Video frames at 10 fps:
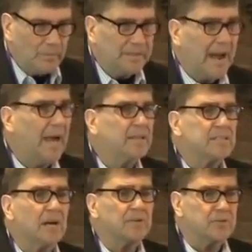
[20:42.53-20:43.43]
and now
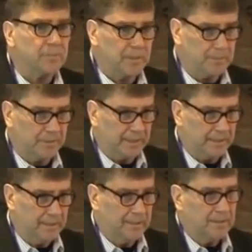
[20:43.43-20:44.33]
there's hundreds of people
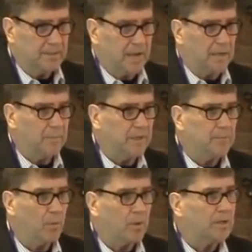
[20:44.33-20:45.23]
there. It's kind of
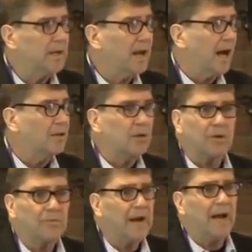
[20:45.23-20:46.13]
mid-morning. I look
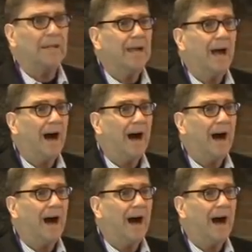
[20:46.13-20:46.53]
around,